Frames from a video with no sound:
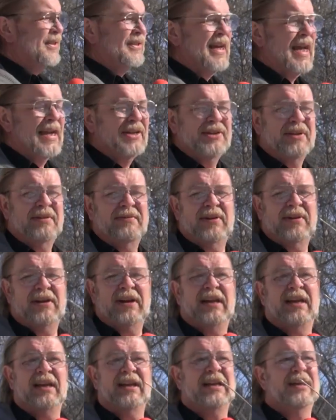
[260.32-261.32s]
actually a very
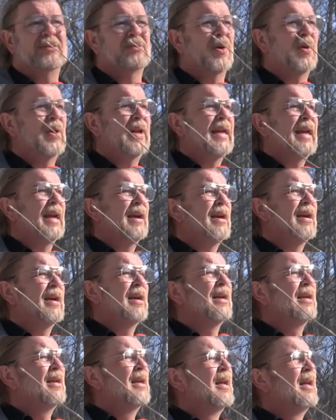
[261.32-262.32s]
hilly, rolling
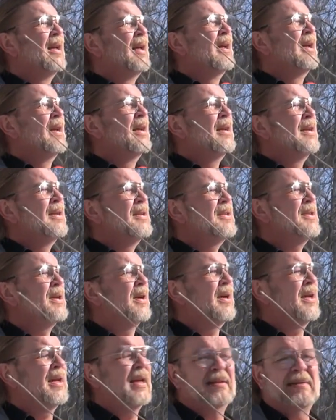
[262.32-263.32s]
area. So
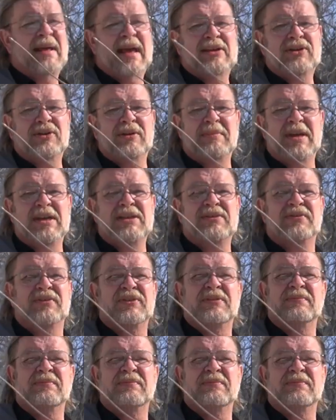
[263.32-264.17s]
it actually makes for some